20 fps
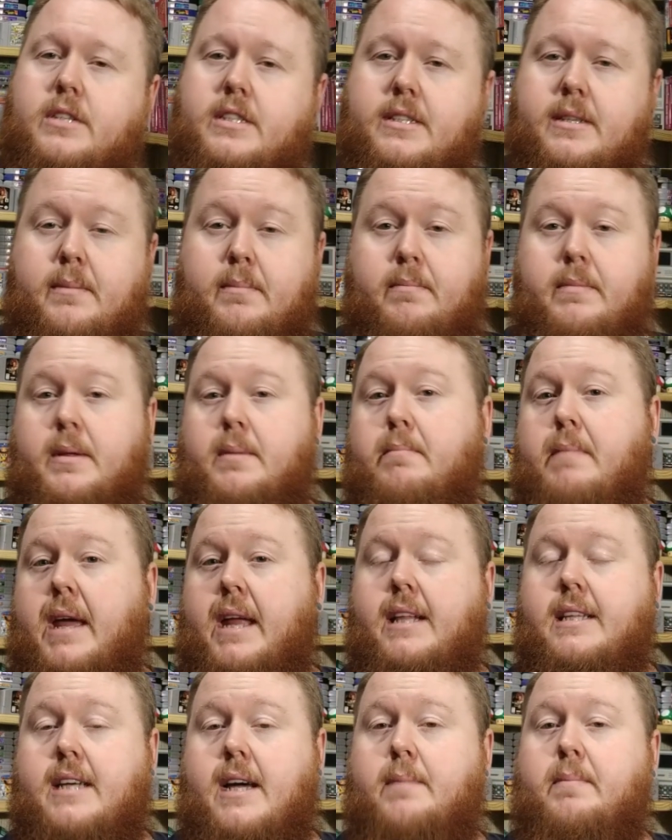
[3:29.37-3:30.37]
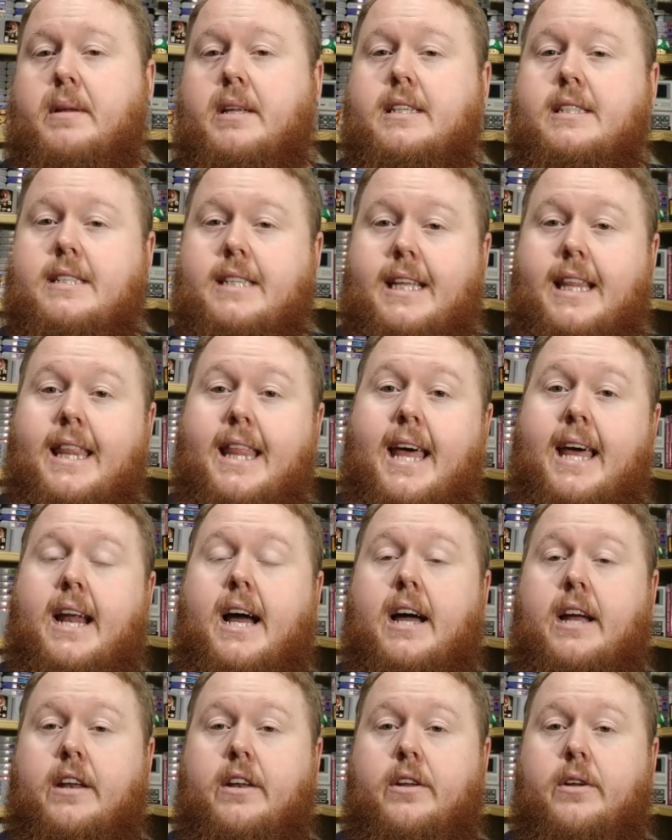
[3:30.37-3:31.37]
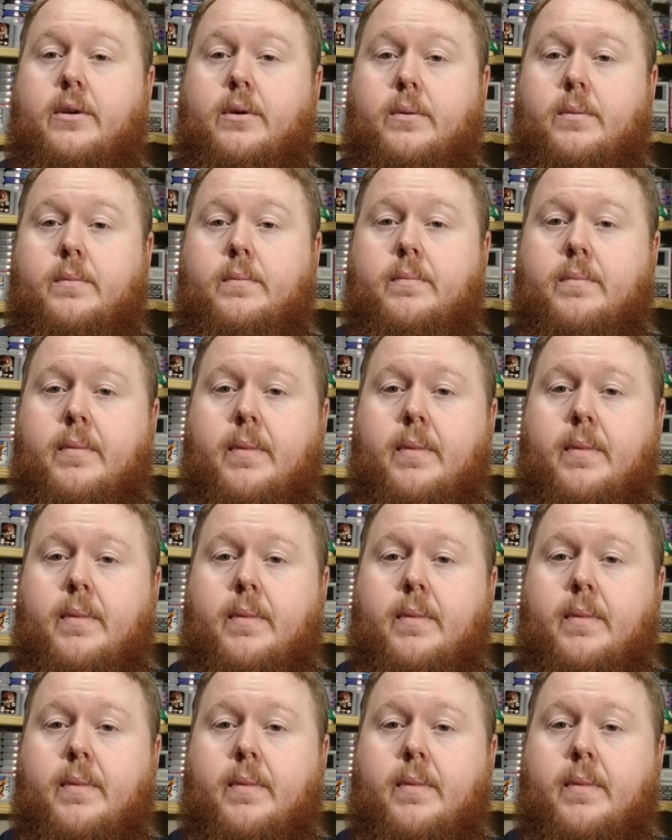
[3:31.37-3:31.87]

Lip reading: It's the main type of listing that I do.